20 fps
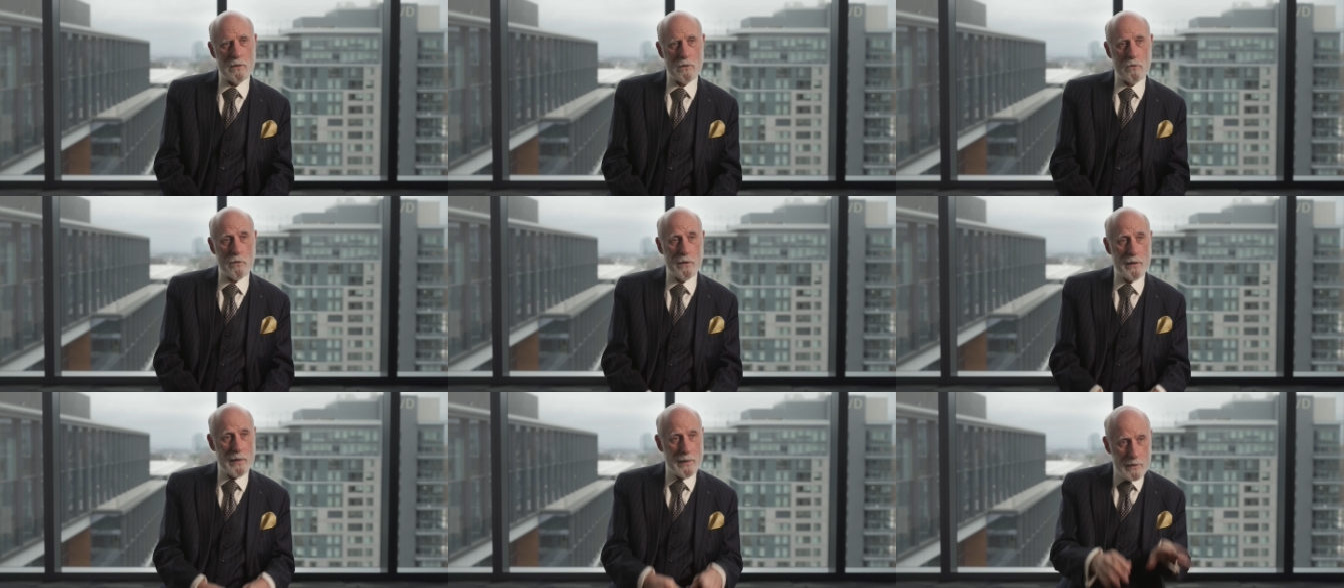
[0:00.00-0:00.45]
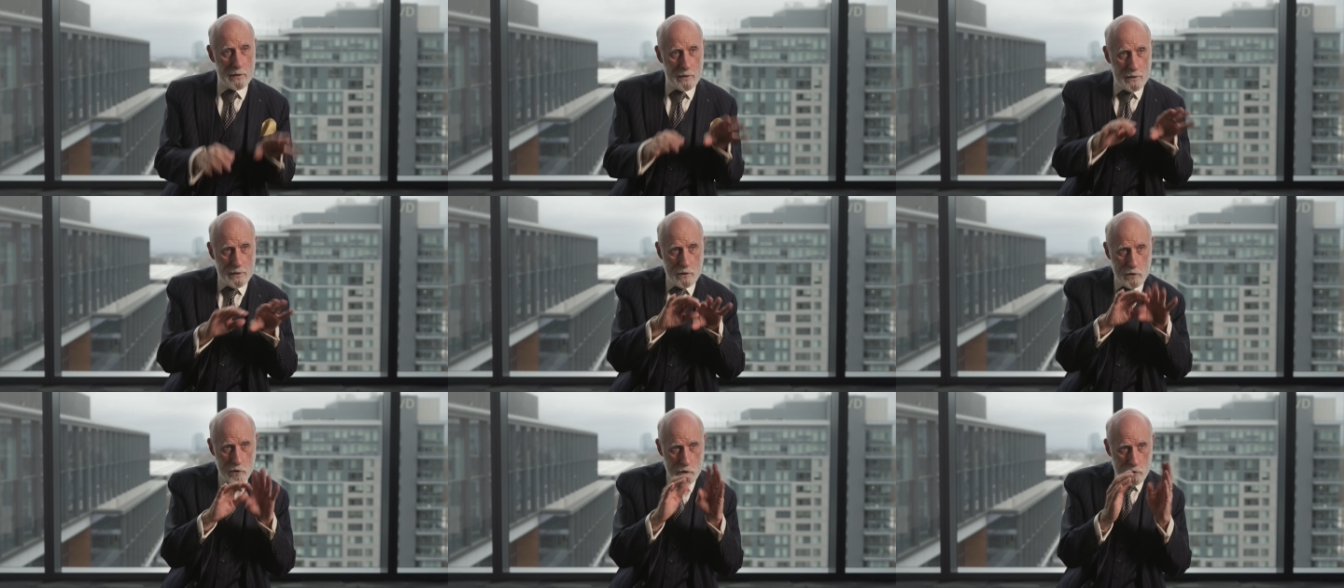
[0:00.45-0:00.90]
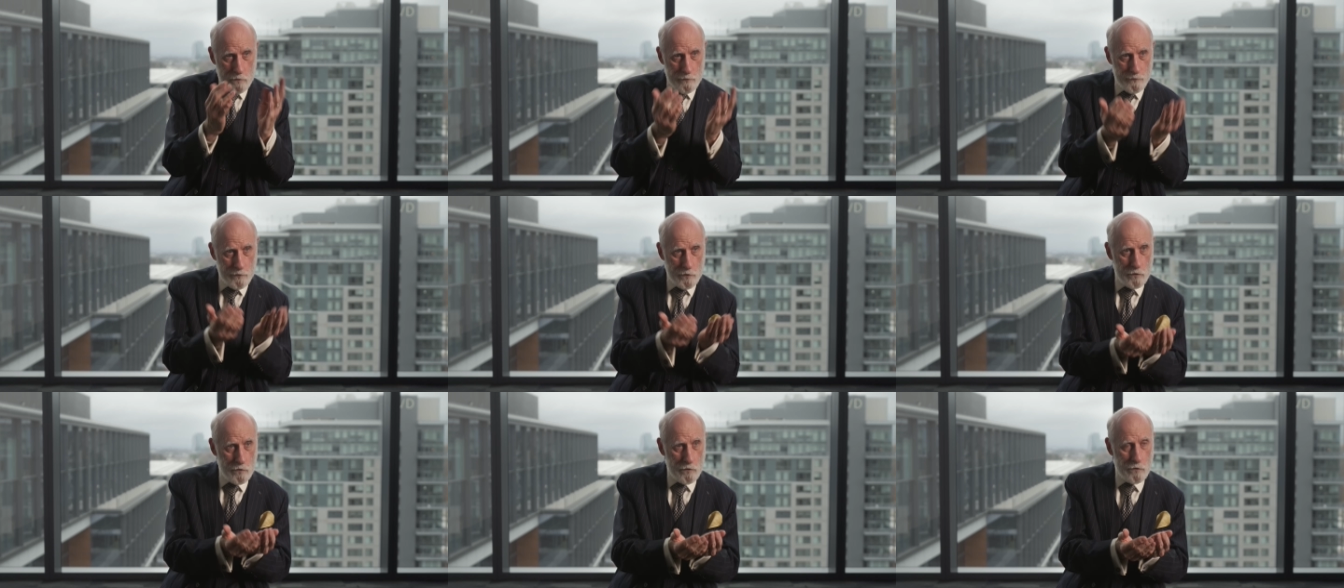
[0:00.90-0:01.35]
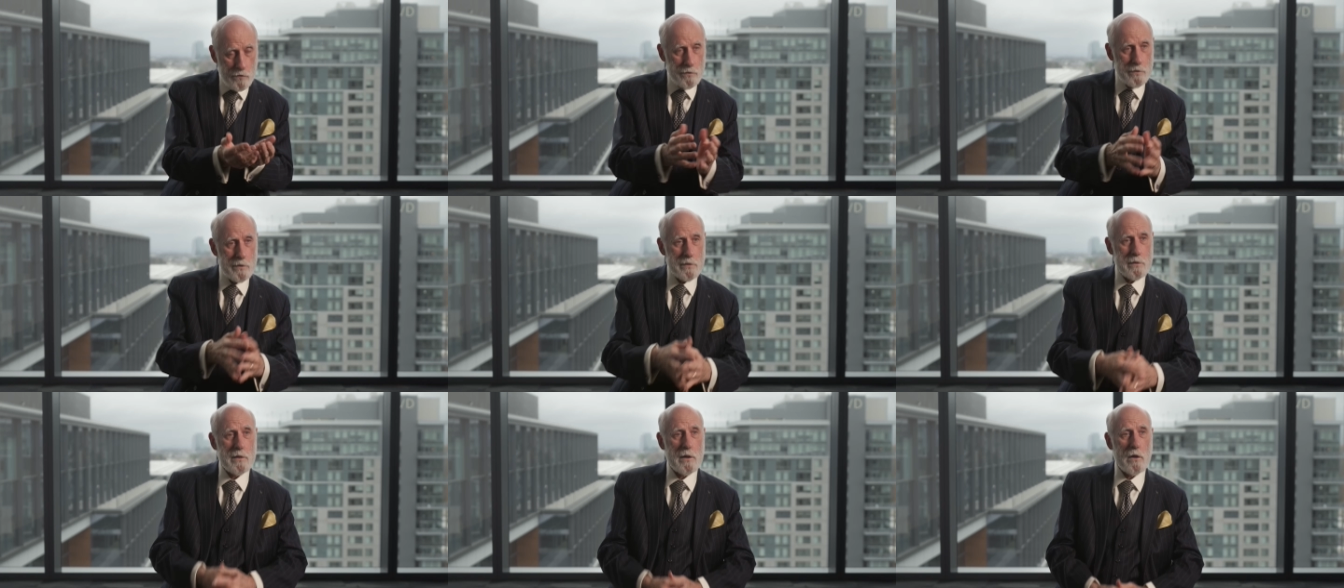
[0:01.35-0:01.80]
creating a little universe
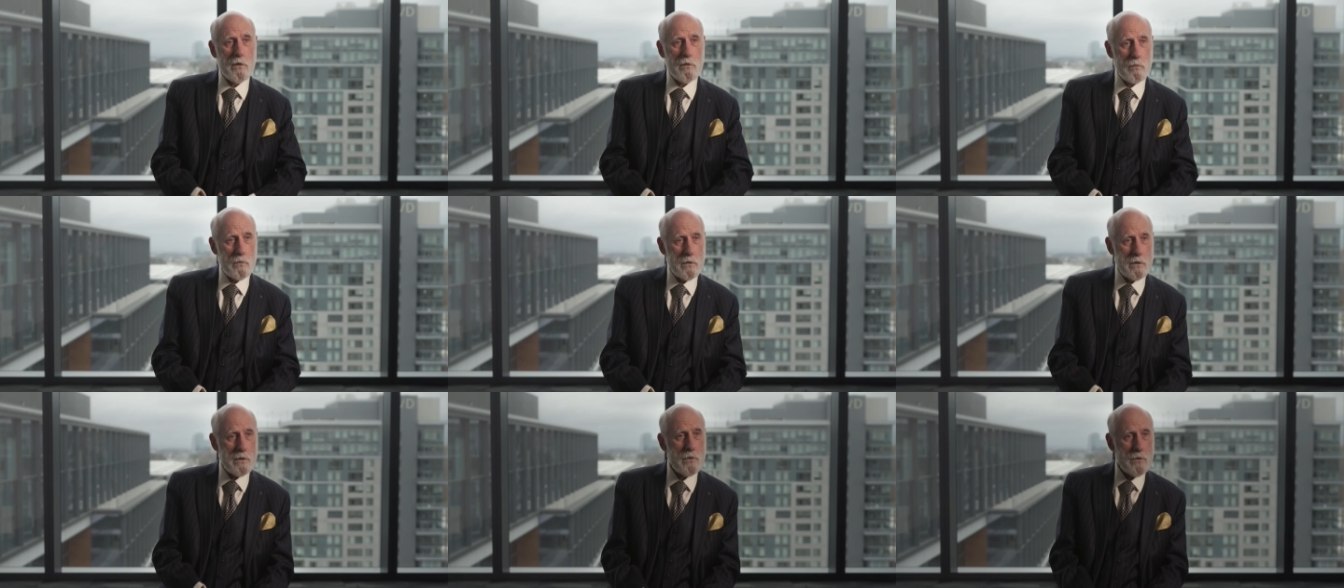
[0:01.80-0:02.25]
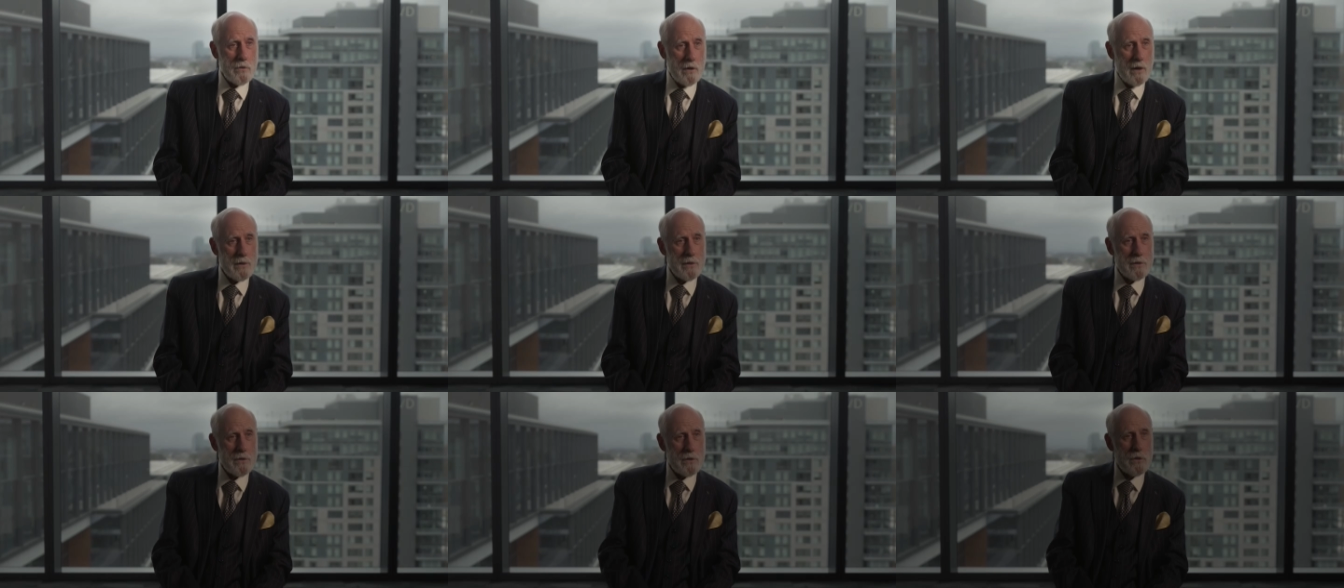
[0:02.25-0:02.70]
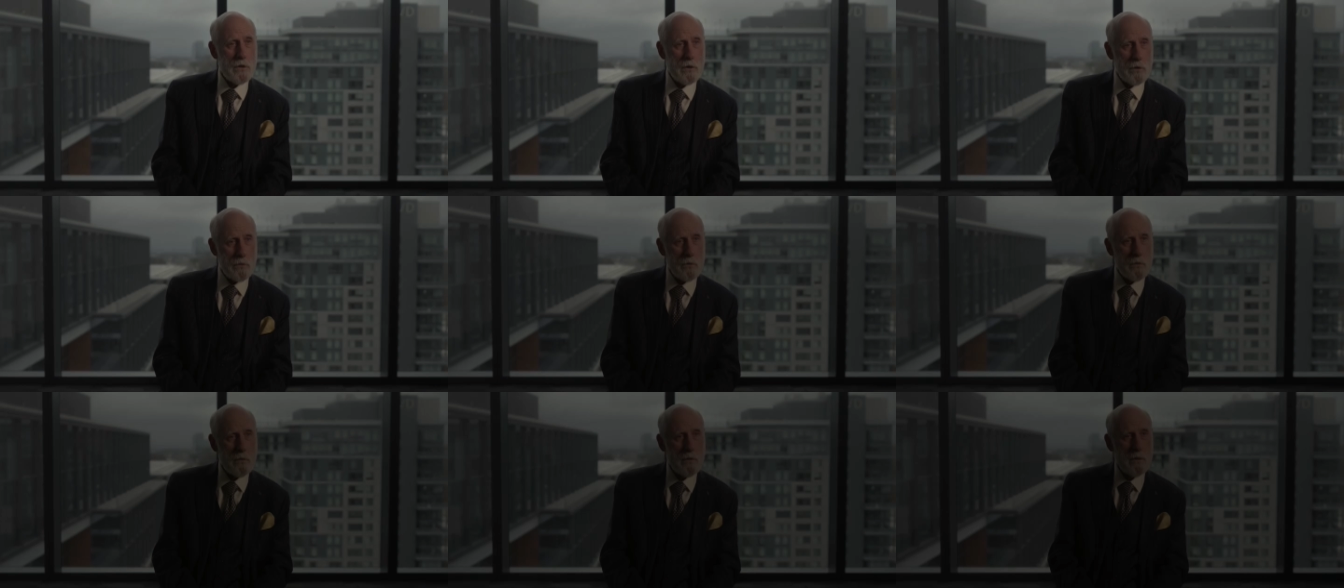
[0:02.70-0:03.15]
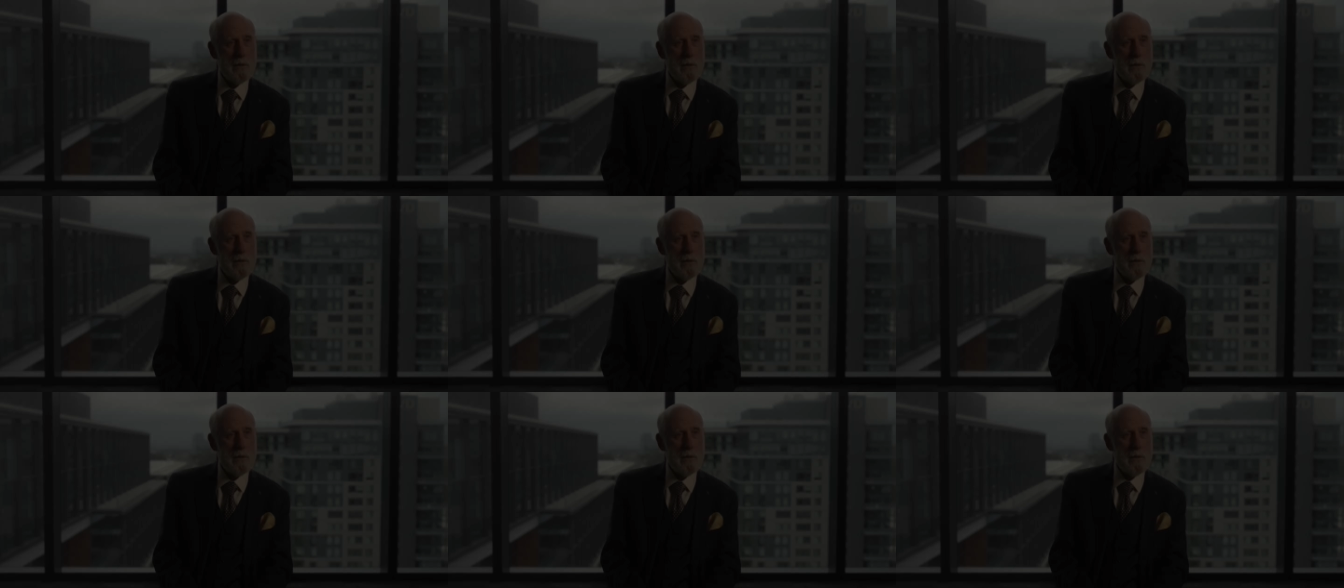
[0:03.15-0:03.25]
that does what you tell it to do.